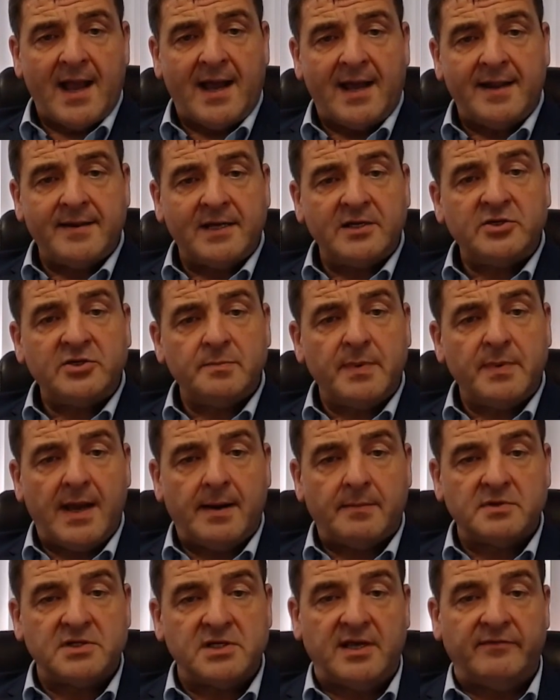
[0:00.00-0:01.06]
and they should be
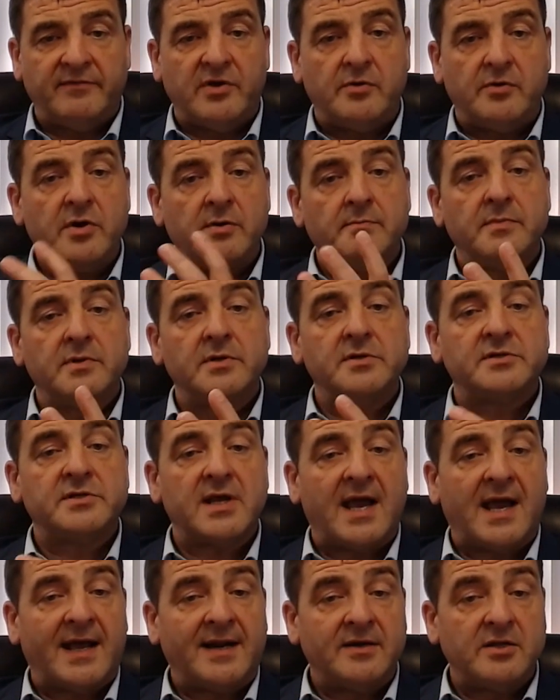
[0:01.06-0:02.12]
able to give you
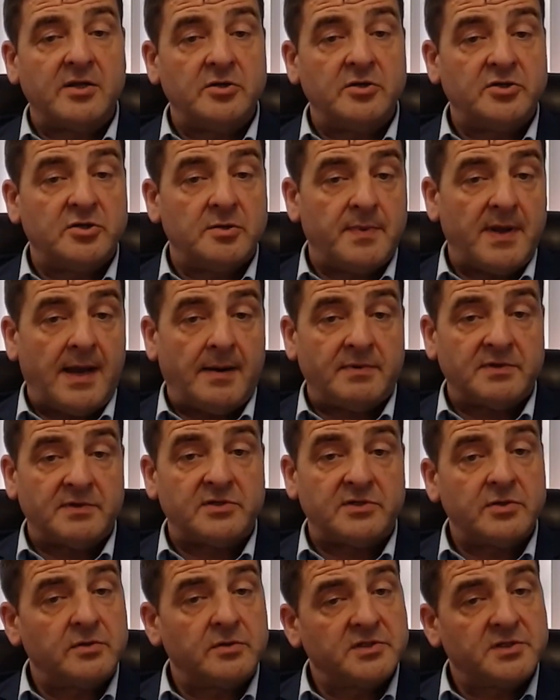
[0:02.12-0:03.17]
numbers and you should be able
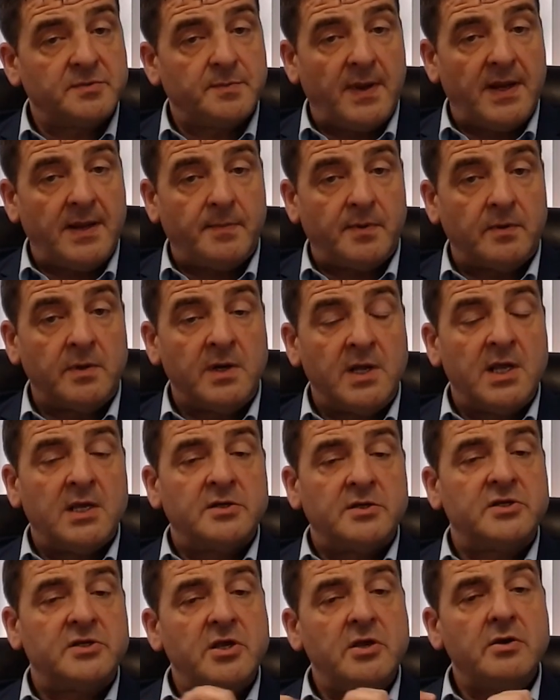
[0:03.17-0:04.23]
to talk to people
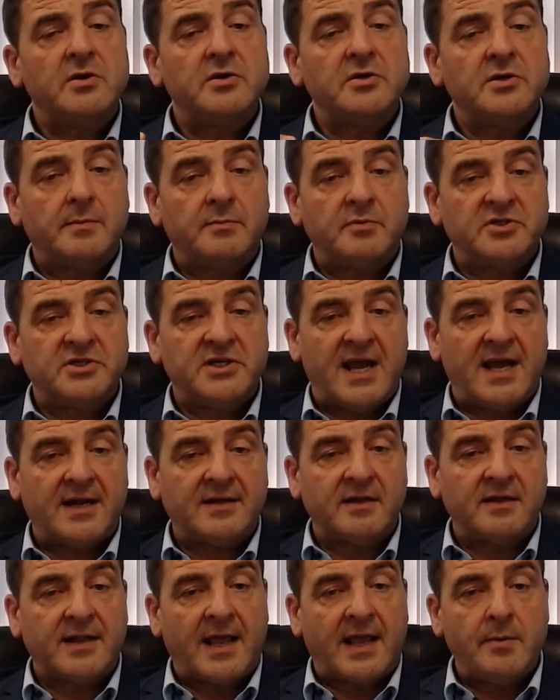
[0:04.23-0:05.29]
so you can double
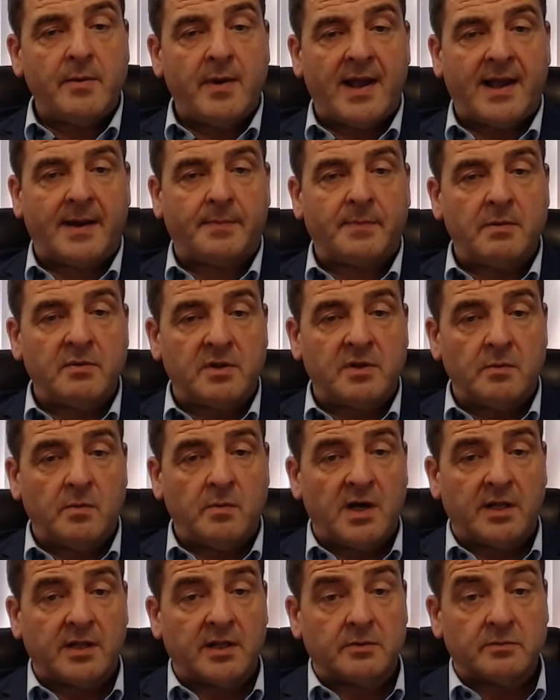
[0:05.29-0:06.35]
check that they were happy with the
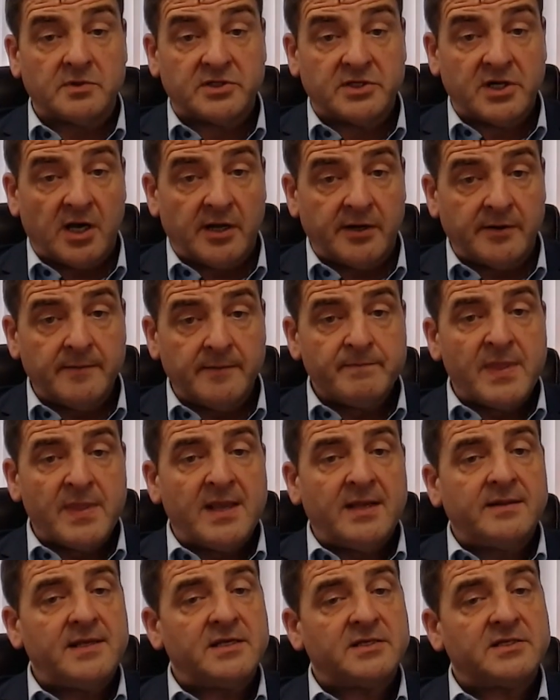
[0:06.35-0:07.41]
work that was done.
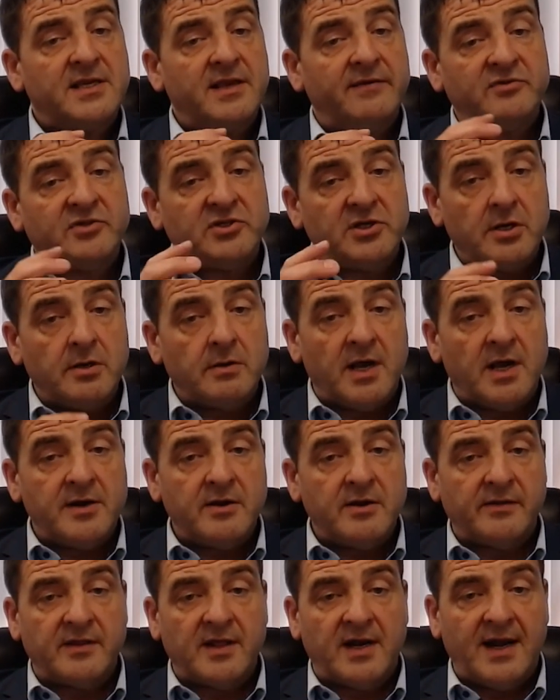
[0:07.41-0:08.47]
This gives you
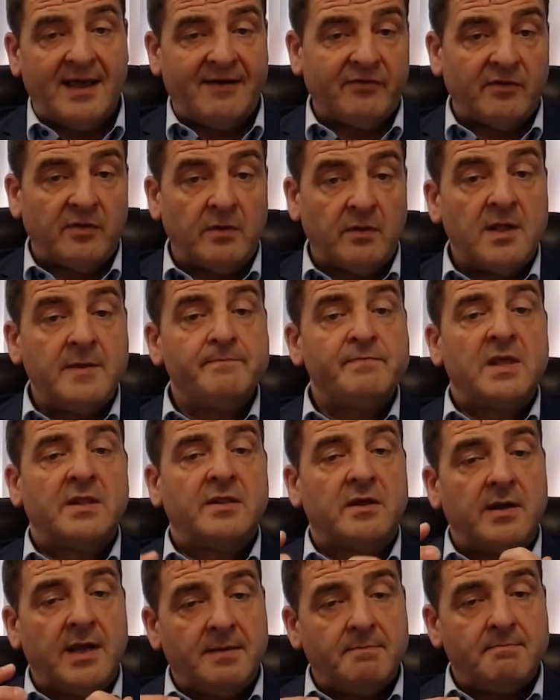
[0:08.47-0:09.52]
another level
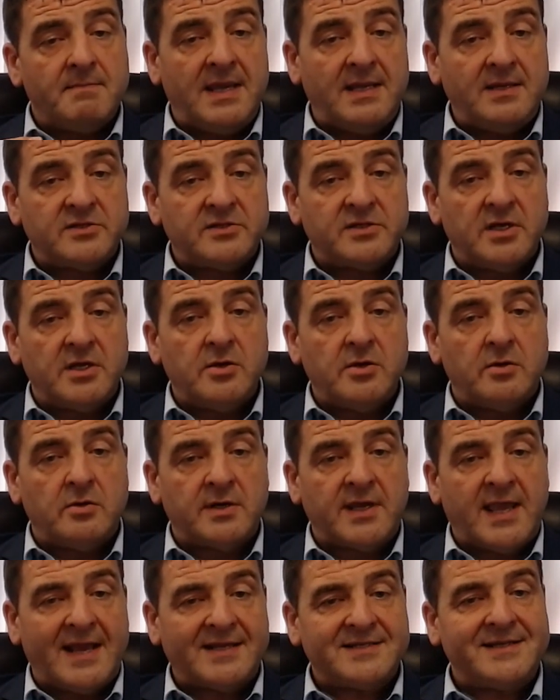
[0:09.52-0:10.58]
that it means that
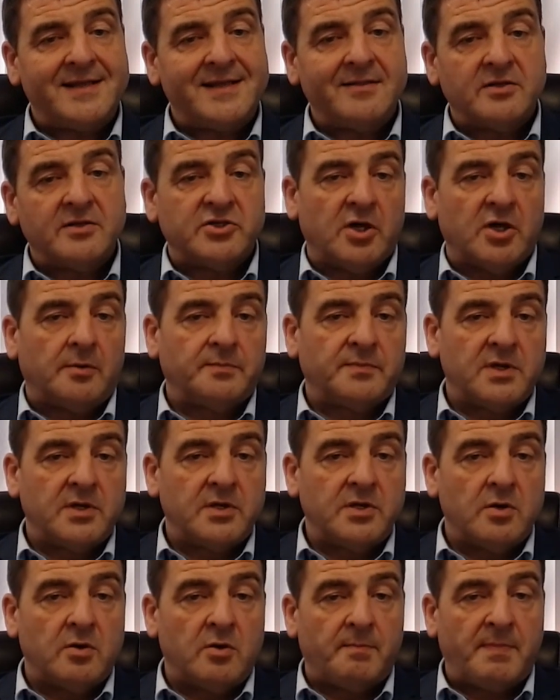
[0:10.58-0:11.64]
you're getting the job that
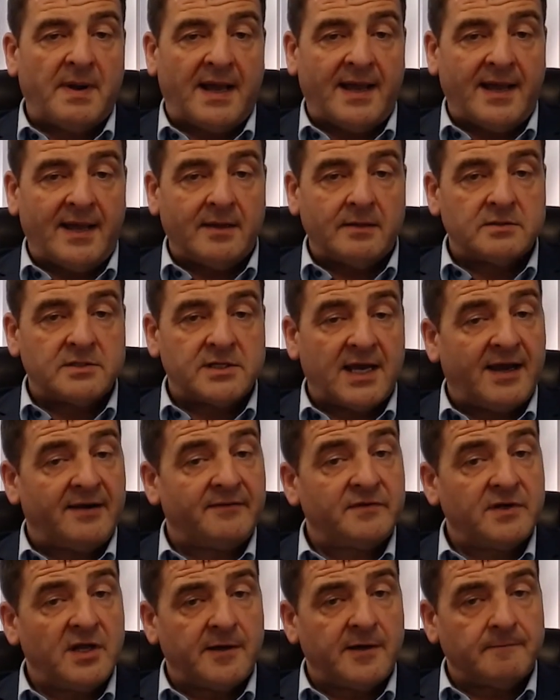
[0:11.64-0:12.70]
you're paying to
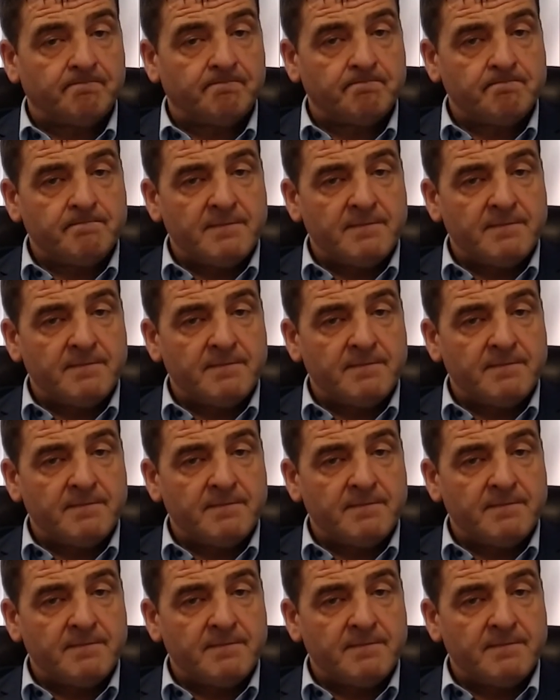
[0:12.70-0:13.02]
have done.